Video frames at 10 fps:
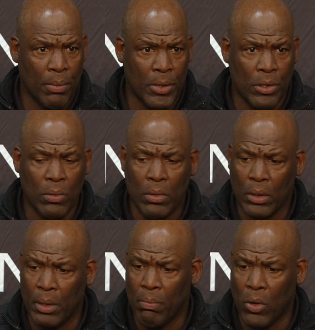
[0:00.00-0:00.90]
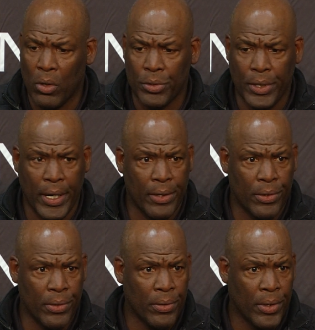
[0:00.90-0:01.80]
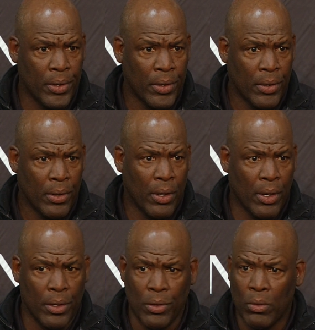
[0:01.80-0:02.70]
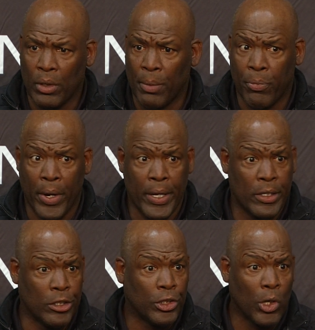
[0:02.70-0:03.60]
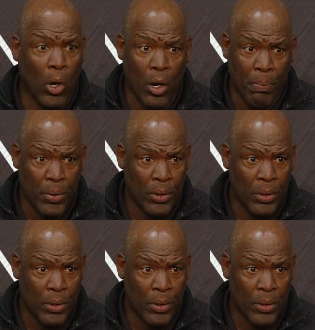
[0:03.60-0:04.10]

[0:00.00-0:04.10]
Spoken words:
I mean, you look at Mark Sander, you look at Brandon Sharp,